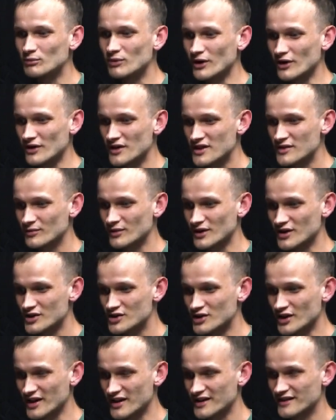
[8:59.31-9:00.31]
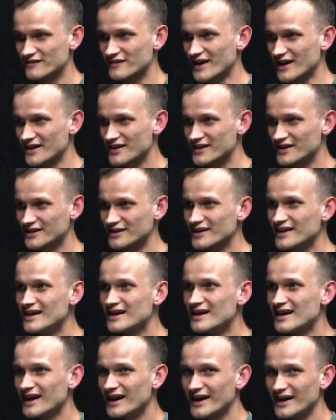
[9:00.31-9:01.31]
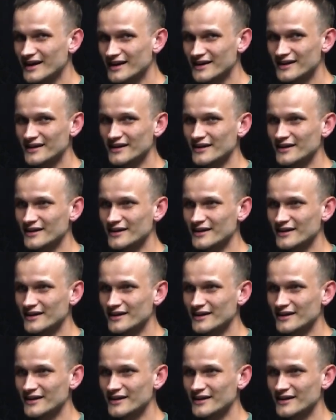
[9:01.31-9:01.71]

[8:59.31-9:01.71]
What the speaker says: parts was just the fact that I